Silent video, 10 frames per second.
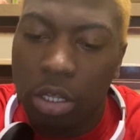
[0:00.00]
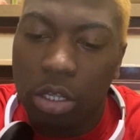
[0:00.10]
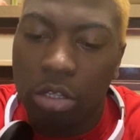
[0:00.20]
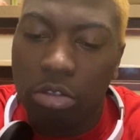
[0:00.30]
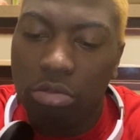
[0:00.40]

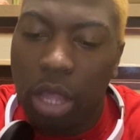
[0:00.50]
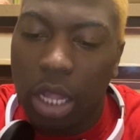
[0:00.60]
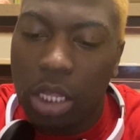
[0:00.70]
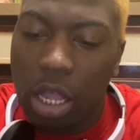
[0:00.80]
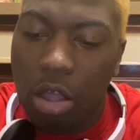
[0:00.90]
You got
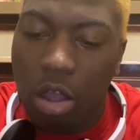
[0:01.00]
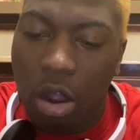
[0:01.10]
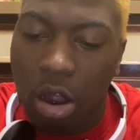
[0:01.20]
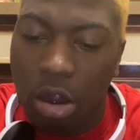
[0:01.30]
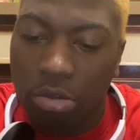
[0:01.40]
that
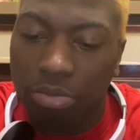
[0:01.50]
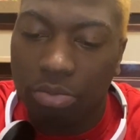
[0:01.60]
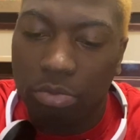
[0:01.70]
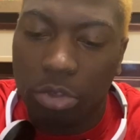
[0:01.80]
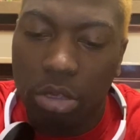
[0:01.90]
car.
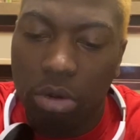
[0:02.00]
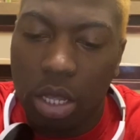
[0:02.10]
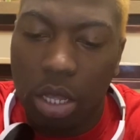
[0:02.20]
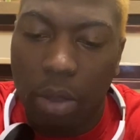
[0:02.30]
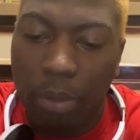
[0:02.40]
You
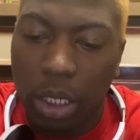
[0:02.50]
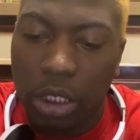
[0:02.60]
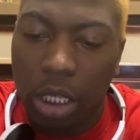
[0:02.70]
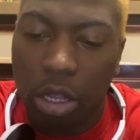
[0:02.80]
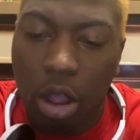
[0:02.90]
did. But is
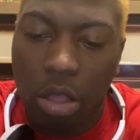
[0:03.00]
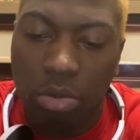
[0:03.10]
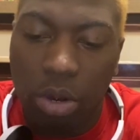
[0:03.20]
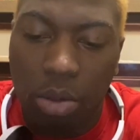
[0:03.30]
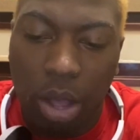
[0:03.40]
that the car you
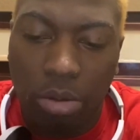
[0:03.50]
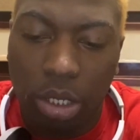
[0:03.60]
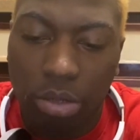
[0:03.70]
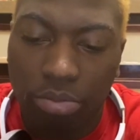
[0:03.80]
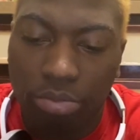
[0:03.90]
really wanted?